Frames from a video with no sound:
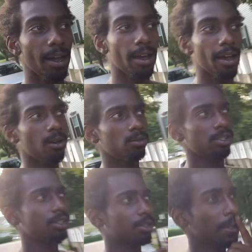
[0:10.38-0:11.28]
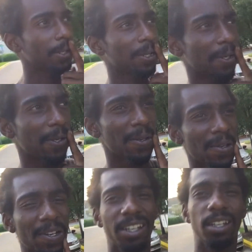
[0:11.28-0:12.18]
I was just gonna
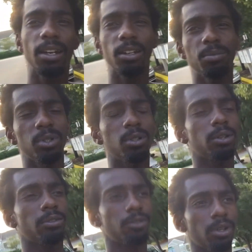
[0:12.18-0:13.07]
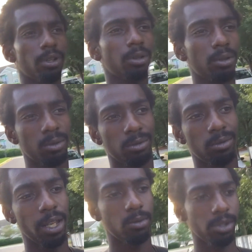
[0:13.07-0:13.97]
kind of upload a video
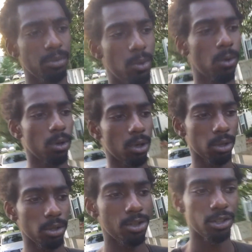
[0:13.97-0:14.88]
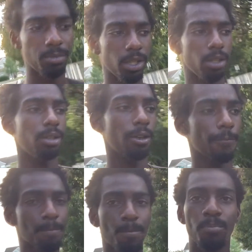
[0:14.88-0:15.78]
that was more just me
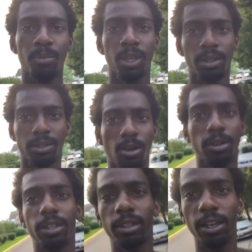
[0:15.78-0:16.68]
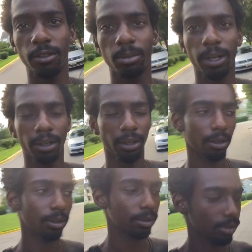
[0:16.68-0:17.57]
talking to everybody,
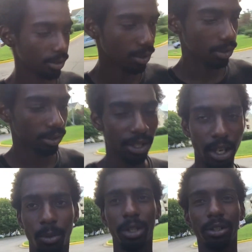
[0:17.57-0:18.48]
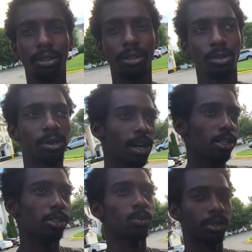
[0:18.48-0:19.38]
seeing what you
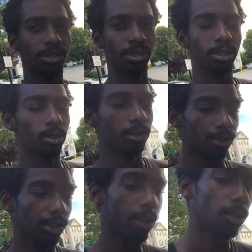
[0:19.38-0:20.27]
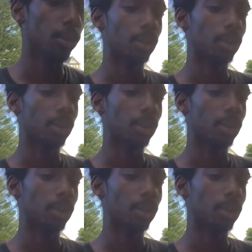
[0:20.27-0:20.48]
guys want to see on the channel.